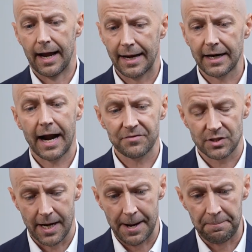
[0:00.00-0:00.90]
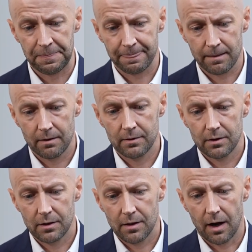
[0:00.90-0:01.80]
And I have to say,
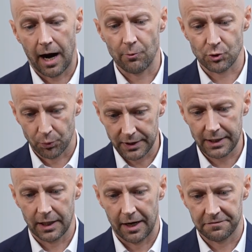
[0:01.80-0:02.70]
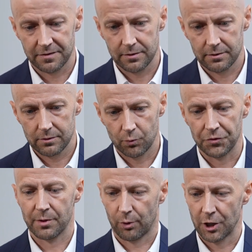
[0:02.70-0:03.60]
I was really left with
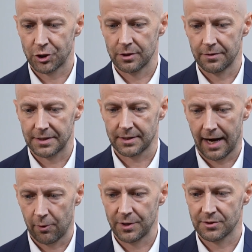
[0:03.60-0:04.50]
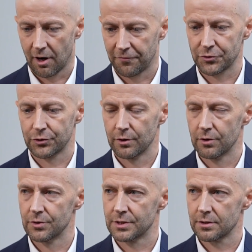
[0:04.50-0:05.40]
the impression that Taiwanese
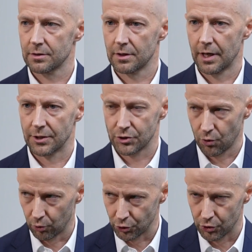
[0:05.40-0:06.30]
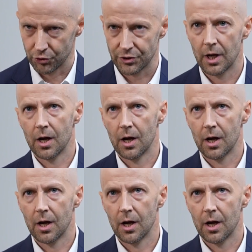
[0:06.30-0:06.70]
officers and soldiers